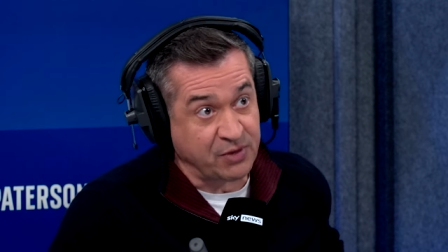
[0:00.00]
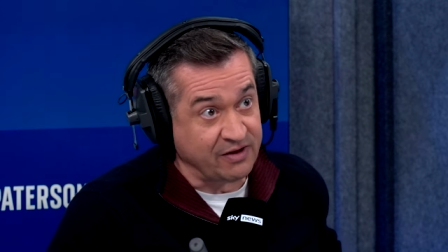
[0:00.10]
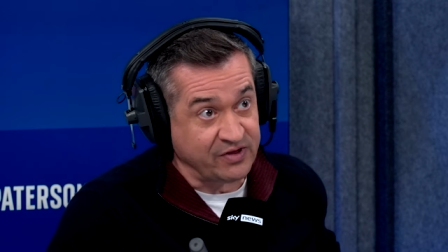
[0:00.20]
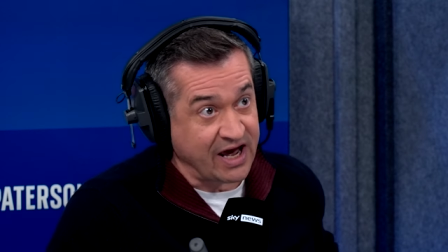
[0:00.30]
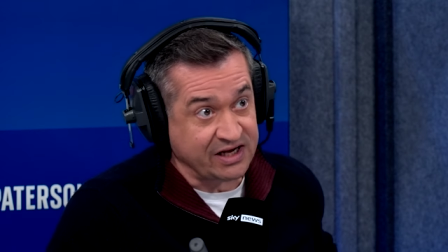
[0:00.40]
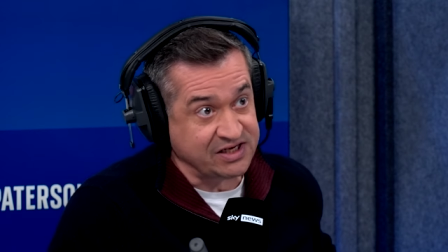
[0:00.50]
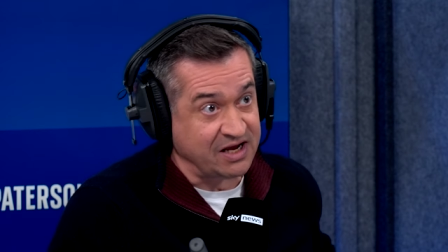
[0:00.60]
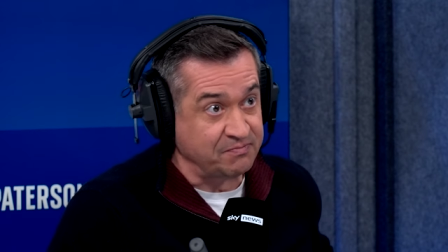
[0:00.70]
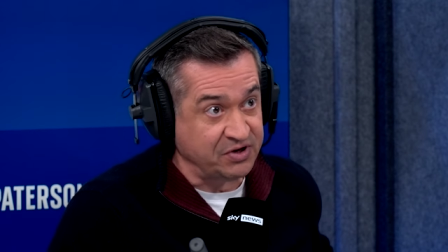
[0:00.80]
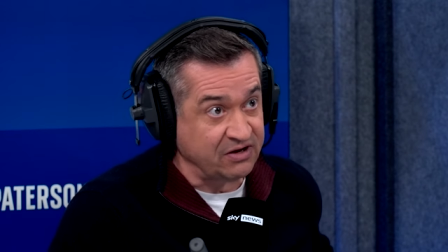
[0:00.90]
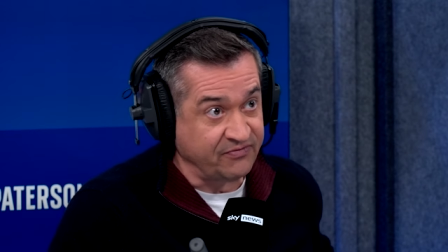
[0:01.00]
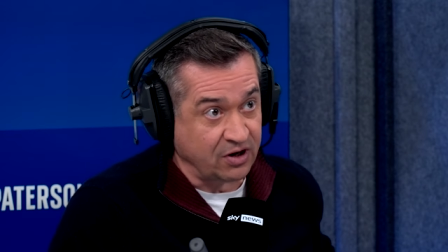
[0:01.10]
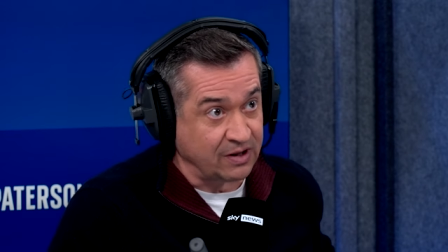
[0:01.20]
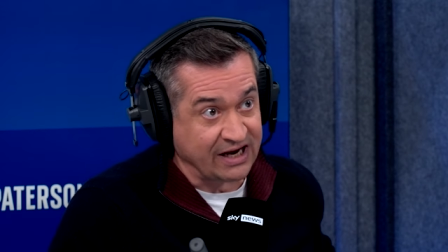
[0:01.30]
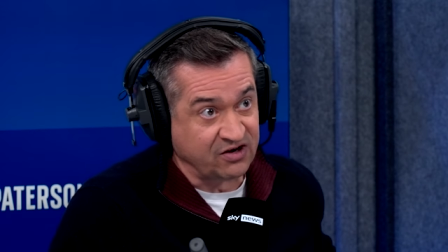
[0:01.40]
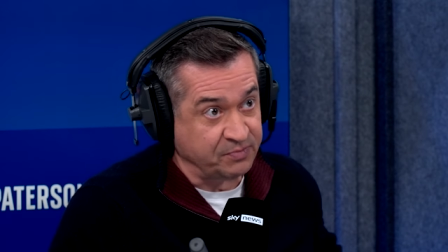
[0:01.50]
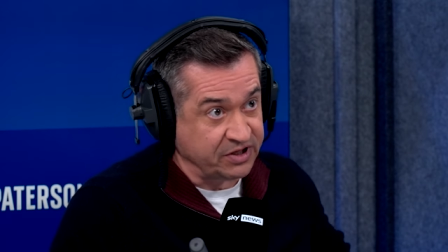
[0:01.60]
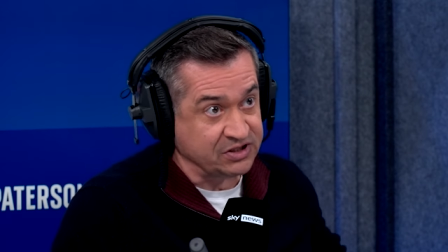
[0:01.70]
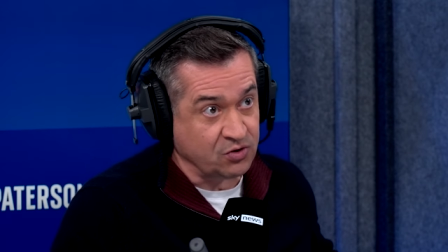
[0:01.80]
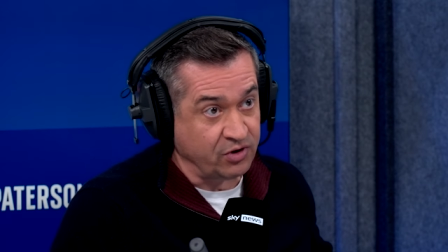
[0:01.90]
by the SNP for a lack of
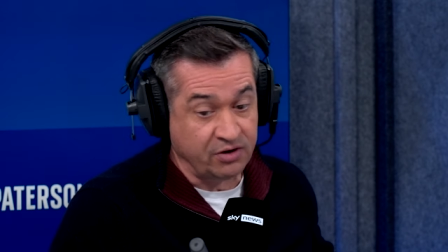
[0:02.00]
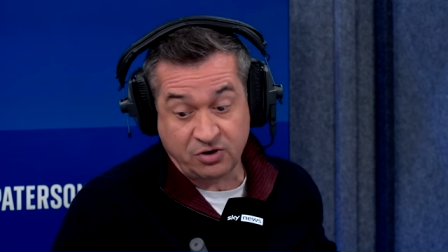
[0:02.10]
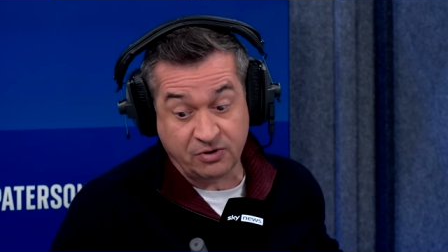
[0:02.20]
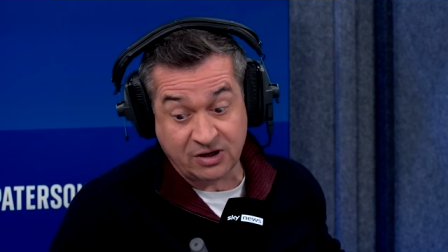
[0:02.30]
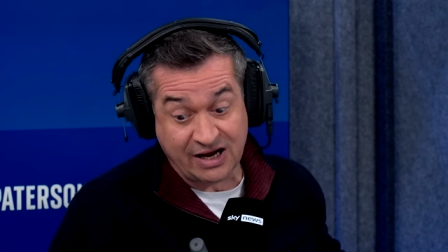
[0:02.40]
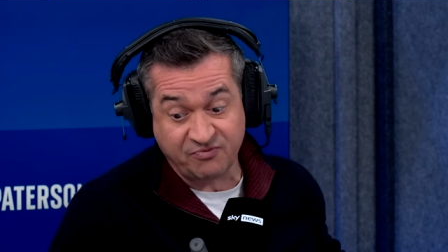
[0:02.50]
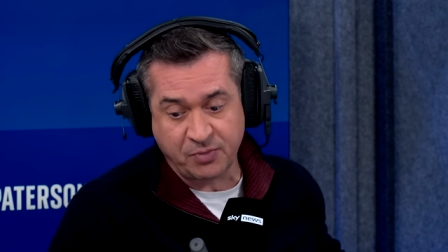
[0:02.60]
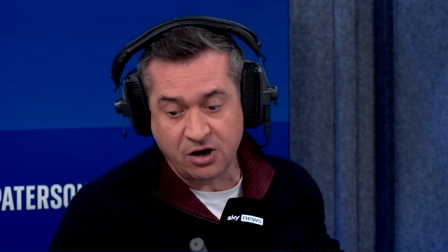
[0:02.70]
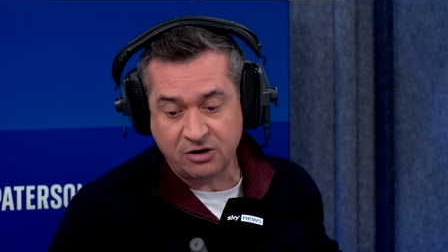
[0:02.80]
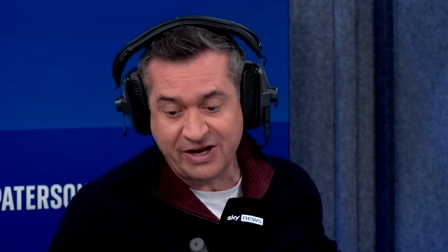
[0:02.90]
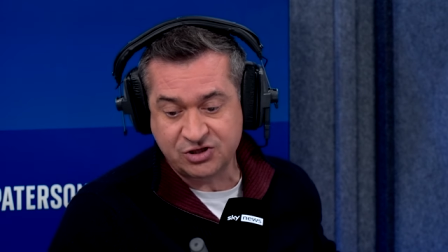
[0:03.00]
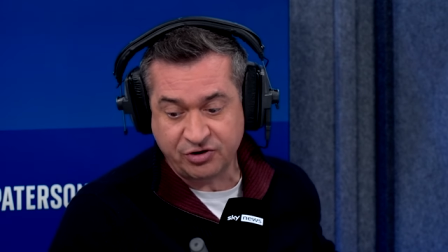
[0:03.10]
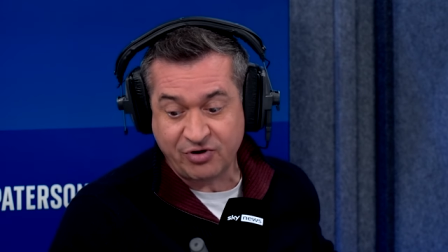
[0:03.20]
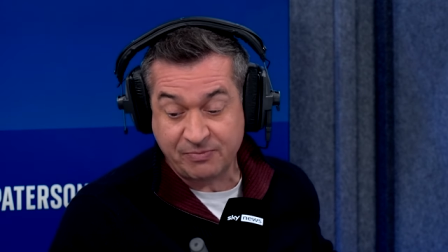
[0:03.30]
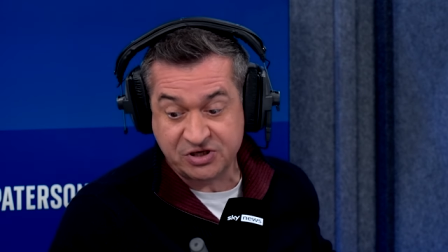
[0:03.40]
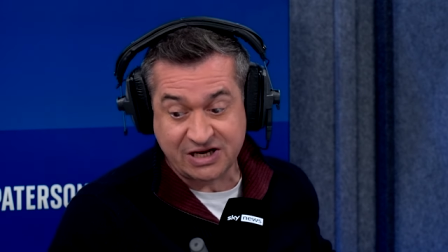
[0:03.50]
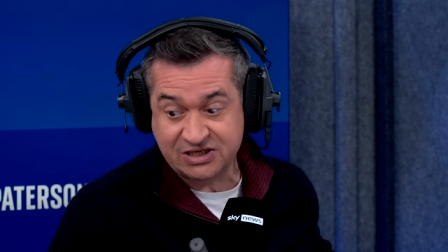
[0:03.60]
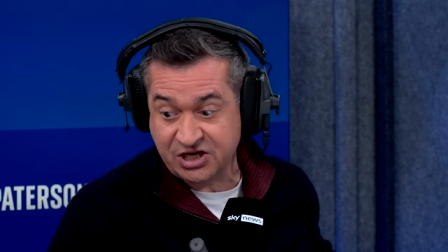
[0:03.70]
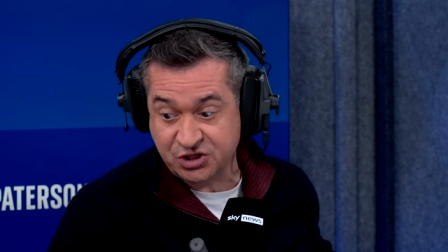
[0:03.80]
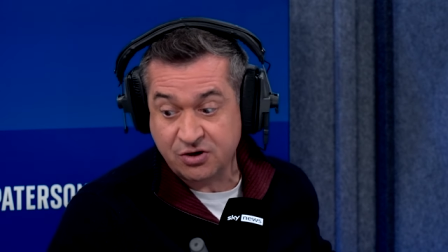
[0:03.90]
political, a lack of parliamentary
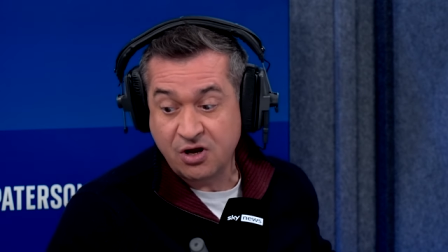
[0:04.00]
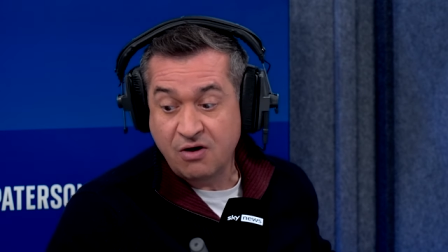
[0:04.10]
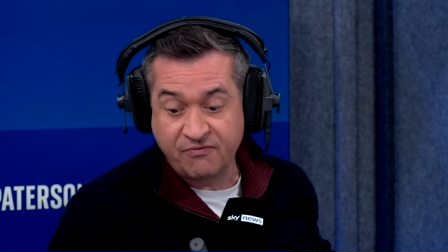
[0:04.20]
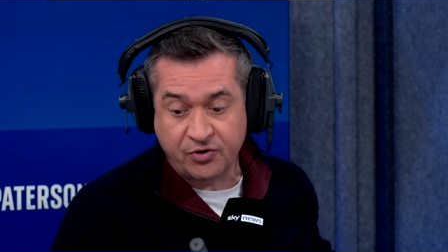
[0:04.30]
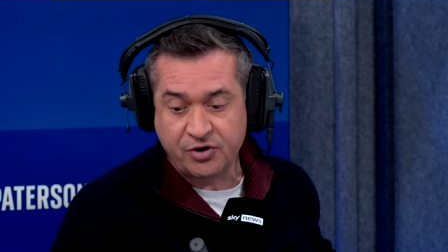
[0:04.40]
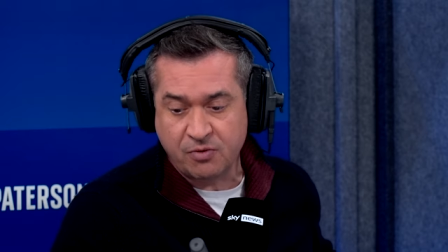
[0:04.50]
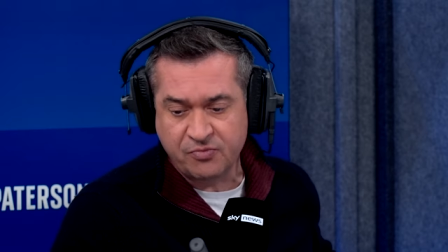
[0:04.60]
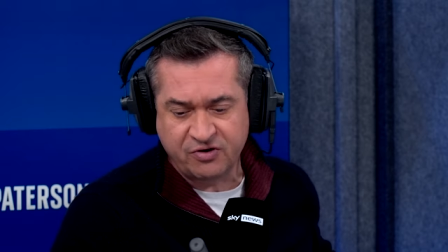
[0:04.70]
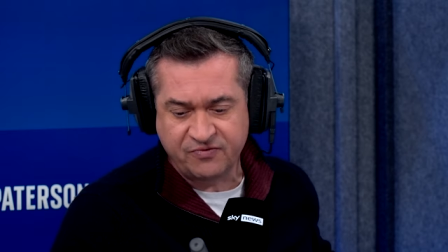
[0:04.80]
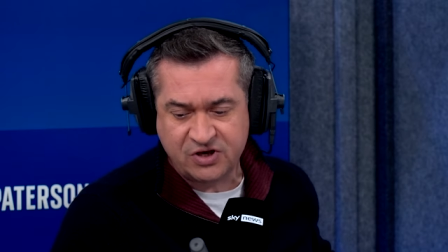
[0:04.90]
representation for a number of